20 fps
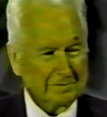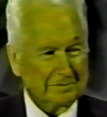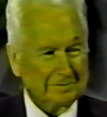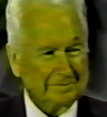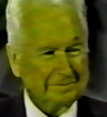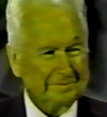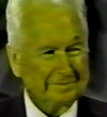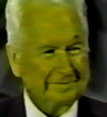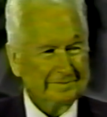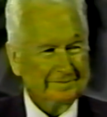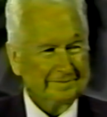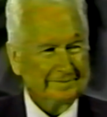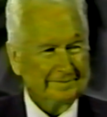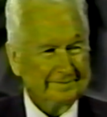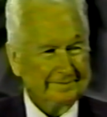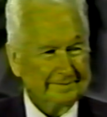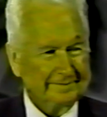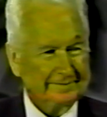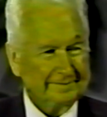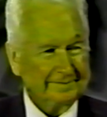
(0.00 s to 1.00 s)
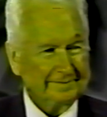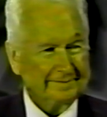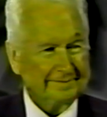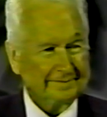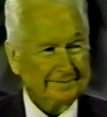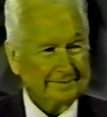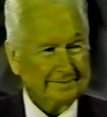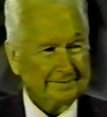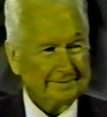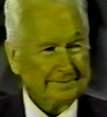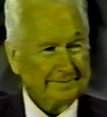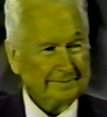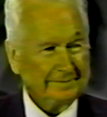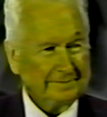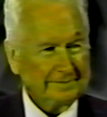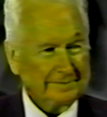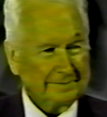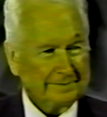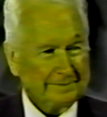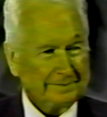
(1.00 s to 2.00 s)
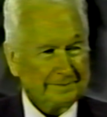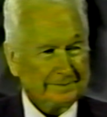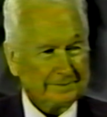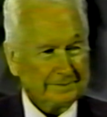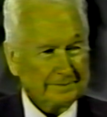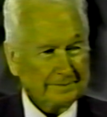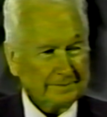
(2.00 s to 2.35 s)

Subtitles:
And where and when?